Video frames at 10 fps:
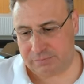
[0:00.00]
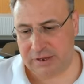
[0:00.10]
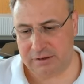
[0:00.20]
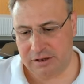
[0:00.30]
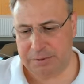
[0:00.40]

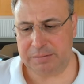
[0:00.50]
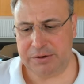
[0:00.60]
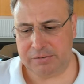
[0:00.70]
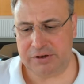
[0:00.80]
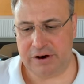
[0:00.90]
the
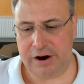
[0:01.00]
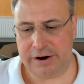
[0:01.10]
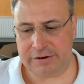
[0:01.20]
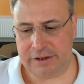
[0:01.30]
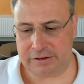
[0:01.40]
people we
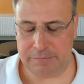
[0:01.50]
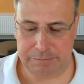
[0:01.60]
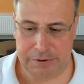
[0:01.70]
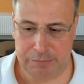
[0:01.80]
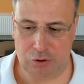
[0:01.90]
hired, like the
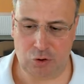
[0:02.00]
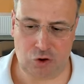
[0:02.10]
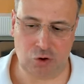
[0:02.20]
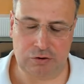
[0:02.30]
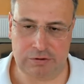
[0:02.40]
people who
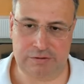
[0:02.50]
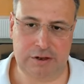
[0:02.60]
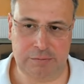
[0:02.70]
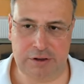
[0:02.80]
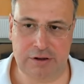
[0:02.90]
joined the team,